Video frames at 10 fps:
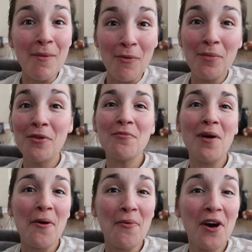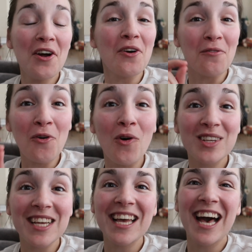I'm a woman of my word, of
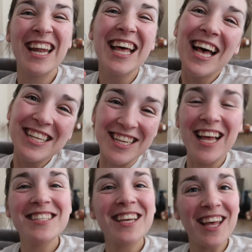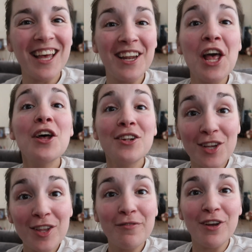course I can. So let's get in
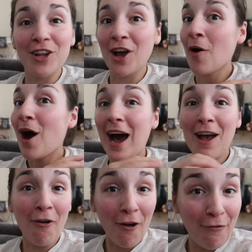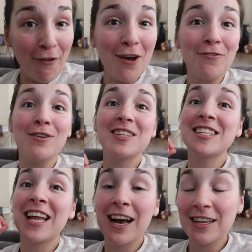to the video. I've got a fair few
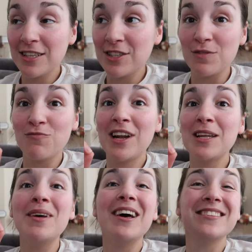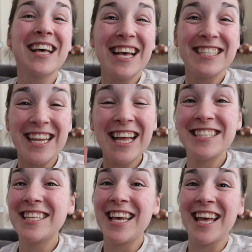snacks, some ready meals, so
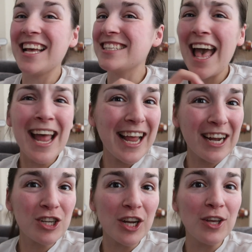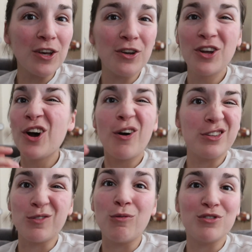let's see, is any actually good or
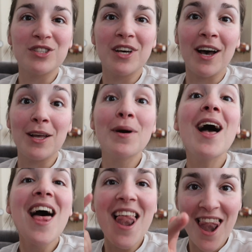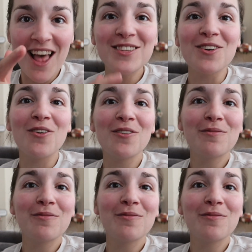is it all just hype? Let's go.